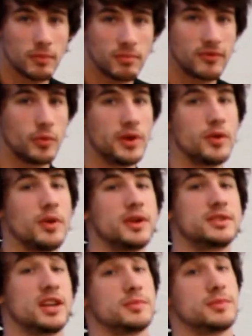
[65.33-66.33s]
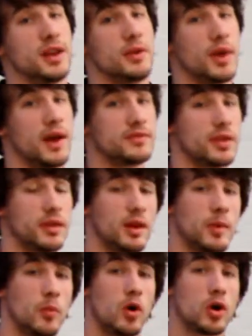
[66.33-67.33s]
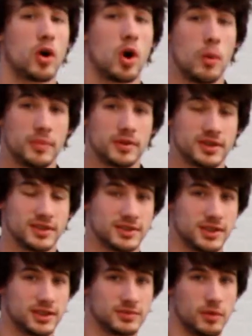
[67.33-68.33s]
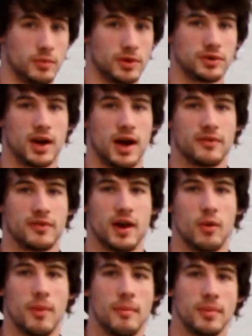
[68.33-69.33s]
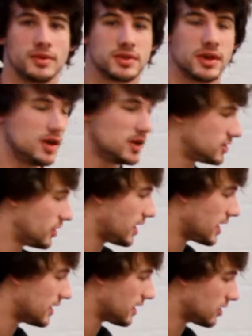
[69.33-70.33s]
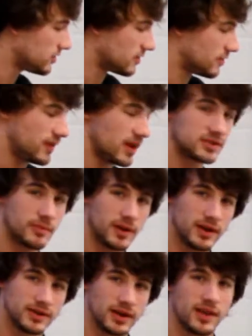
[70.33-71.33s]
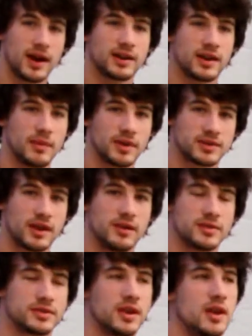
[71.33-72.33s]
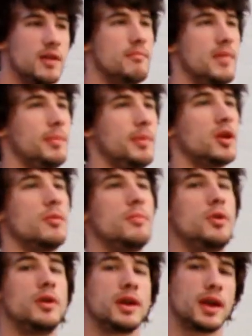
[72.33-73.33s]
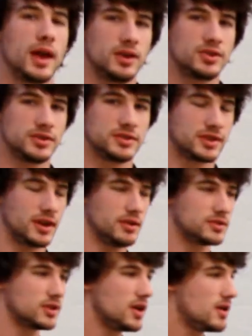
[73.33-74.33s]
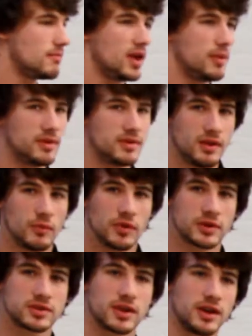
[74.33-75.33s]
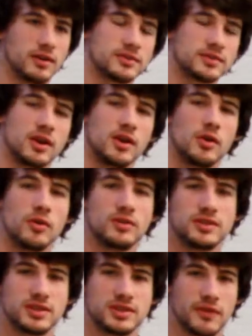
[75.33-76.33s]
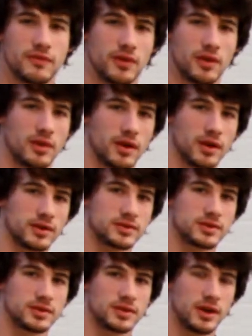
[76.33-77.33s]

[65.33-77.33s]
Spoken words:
Before we do an assessment centre, we have to think about what competencies we want to have in our members. So again, that goes with the flexibility, academic skills, maybe communication skills, maybe teamwork skills, all these different things.